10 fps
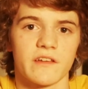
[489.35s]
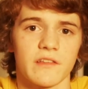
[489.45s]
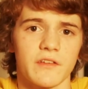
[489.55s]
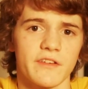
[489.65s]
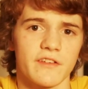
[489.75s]

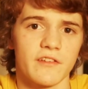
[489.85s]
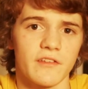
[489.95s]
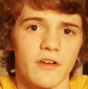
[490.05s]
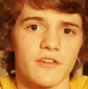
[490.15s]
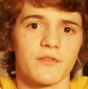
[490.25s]
is that you should
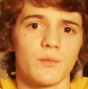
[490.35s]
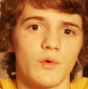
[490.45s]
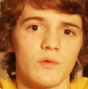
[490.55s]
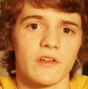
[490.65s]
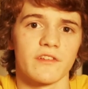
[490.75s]
start
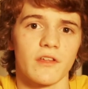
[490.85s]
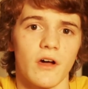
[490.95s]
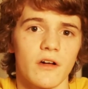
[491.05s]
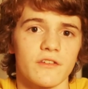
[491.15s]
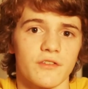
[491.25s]
small, as the
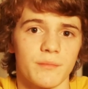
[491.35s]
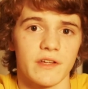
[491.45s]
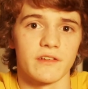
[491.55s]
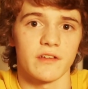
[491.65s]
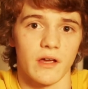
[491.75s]
hardest
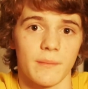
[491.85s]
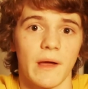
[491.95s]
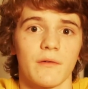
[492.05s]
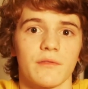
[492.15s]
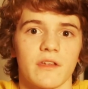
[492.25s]
bit
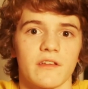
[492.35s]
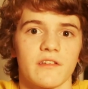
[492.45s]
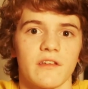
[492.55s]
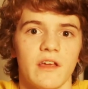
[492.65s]
about this